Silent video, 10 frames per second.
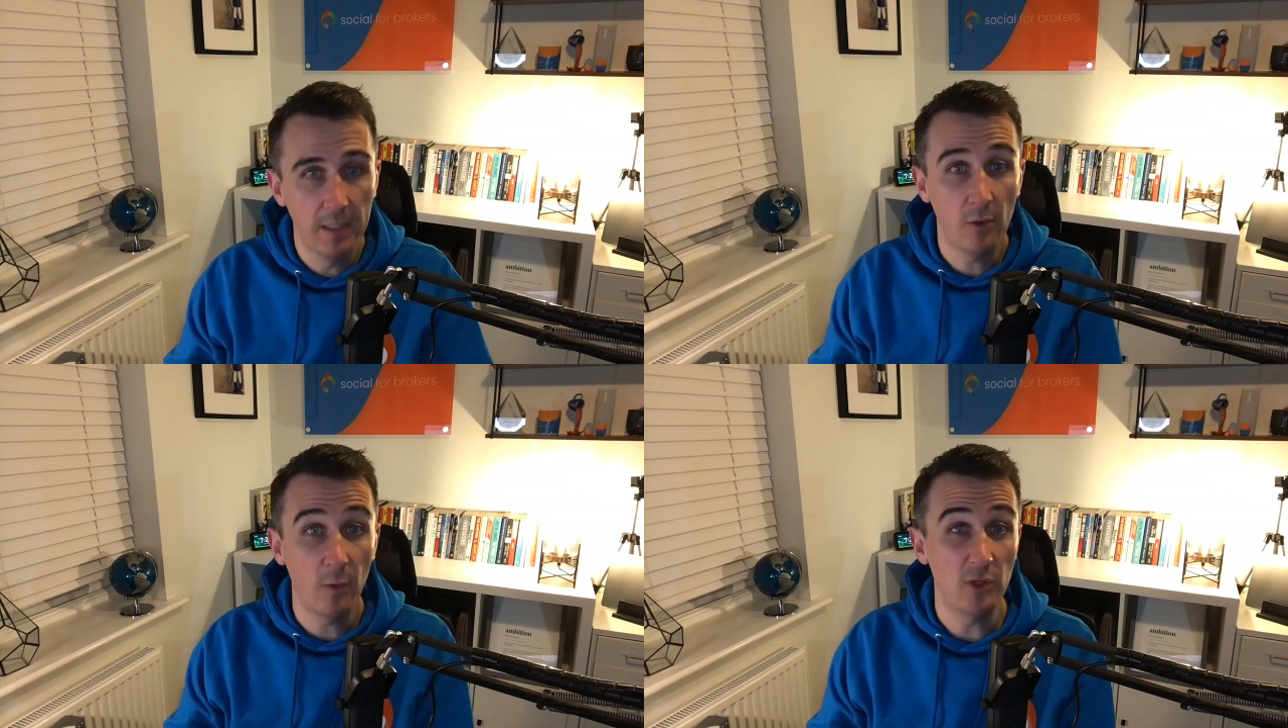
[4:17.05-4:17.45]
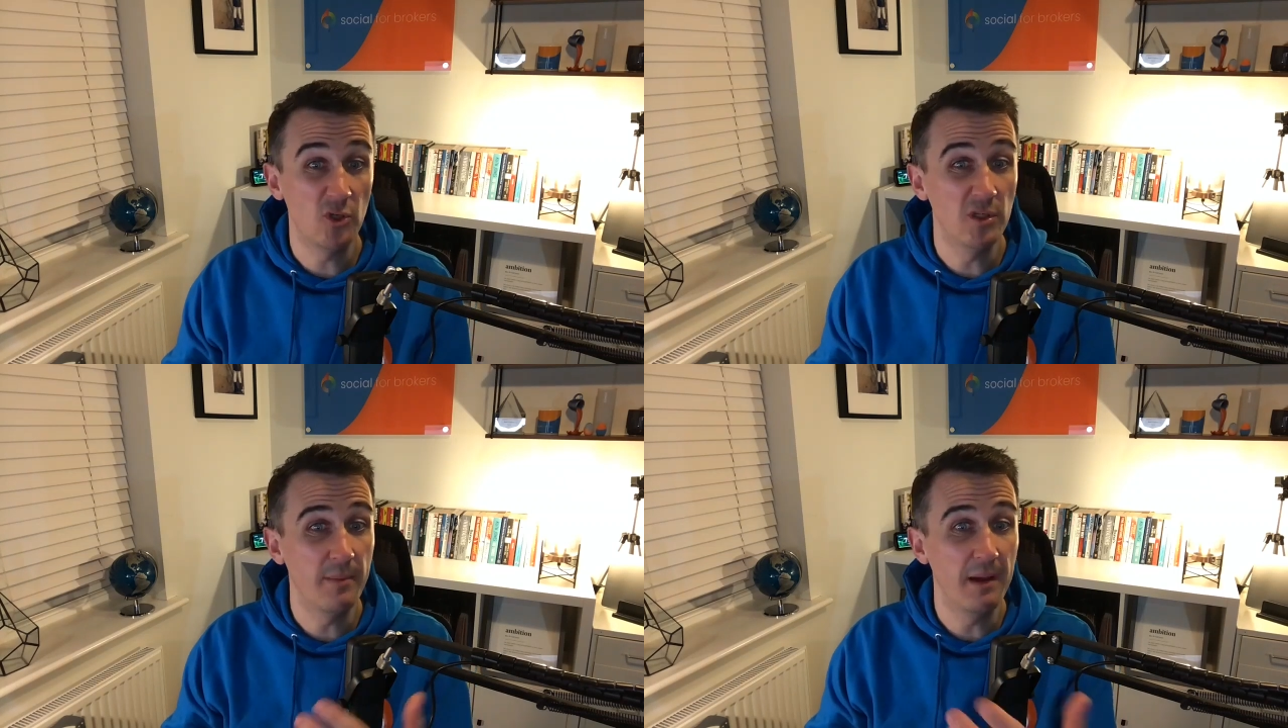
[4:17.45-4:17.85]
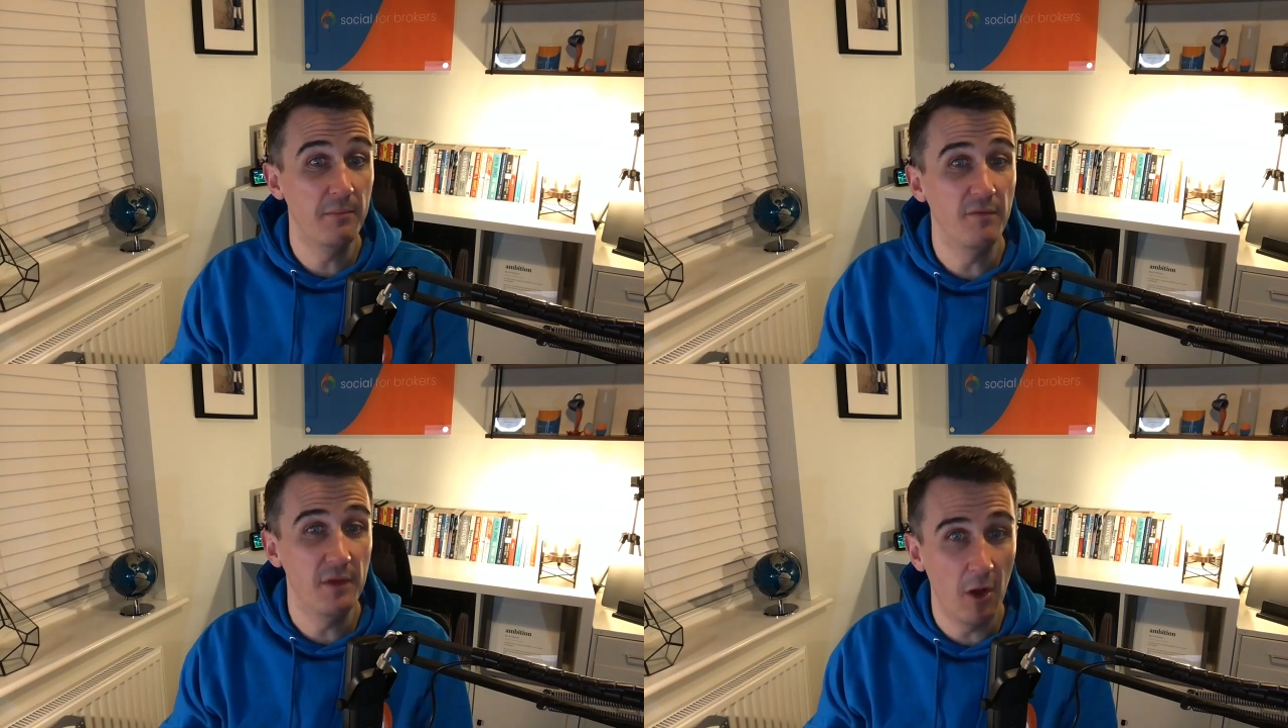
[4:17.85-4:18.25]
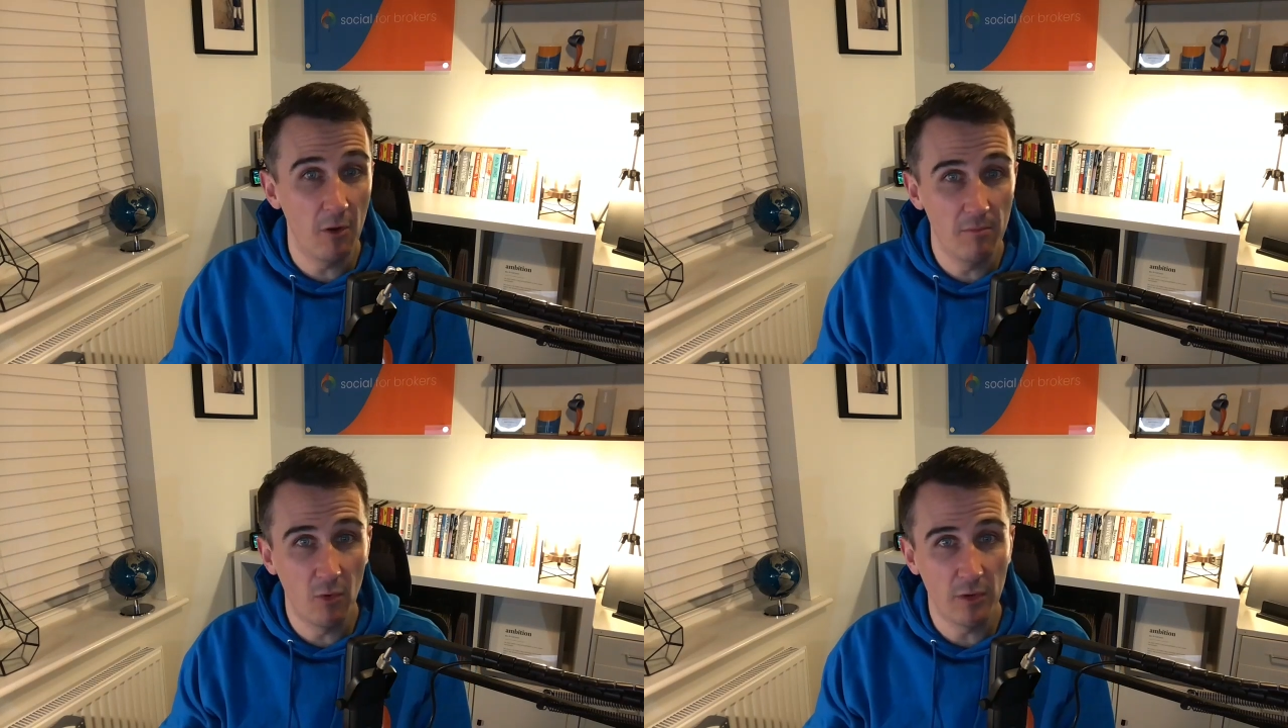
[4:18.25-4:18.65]
questions about moving
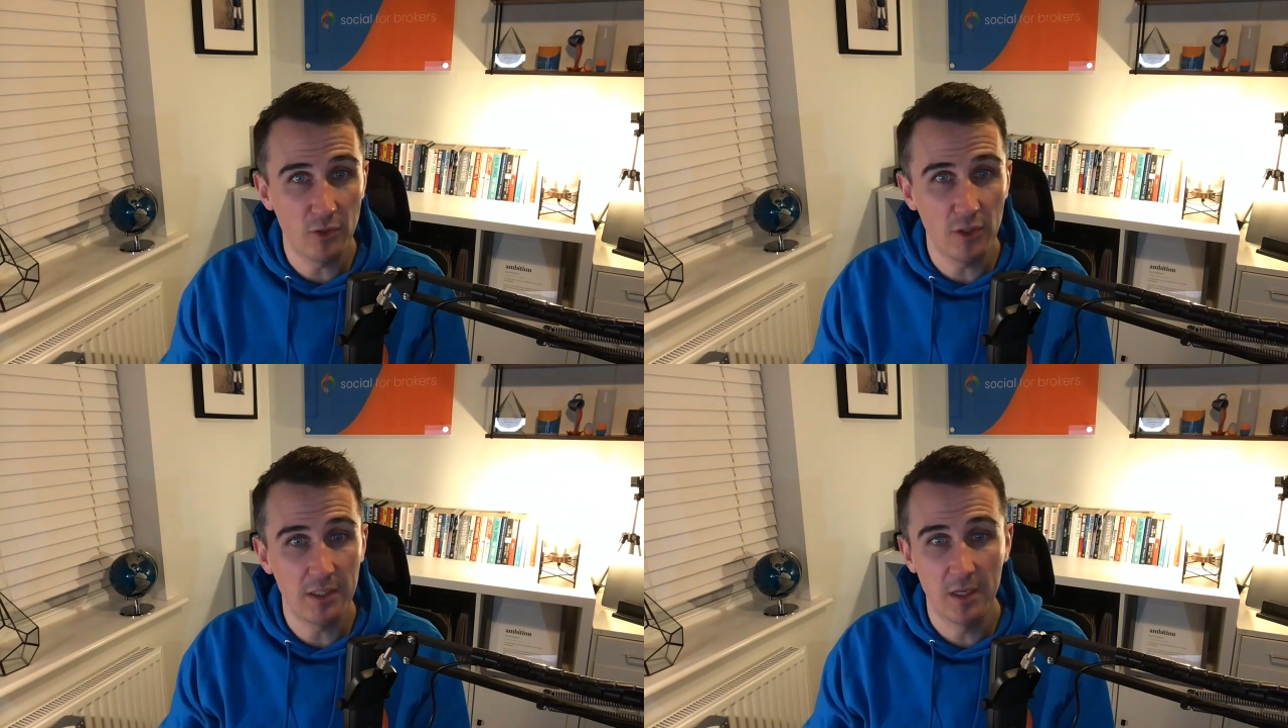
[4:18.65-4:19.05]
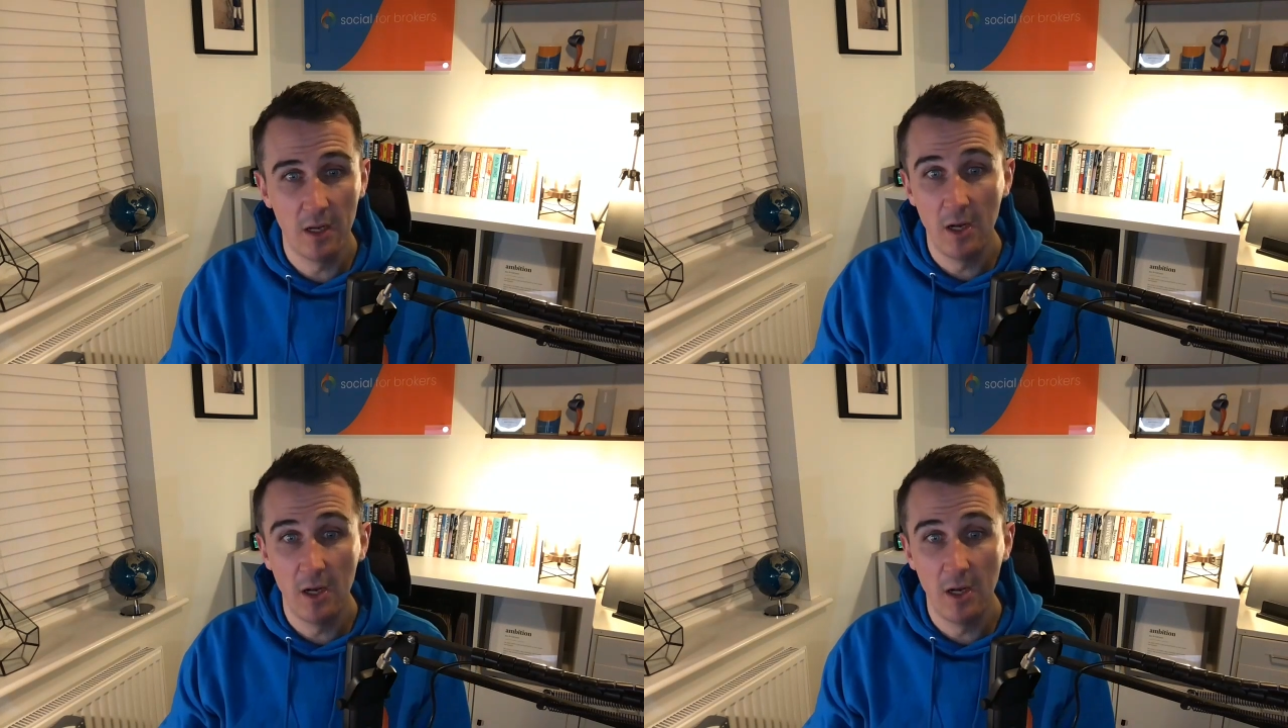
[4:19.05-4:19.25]
home mortgages,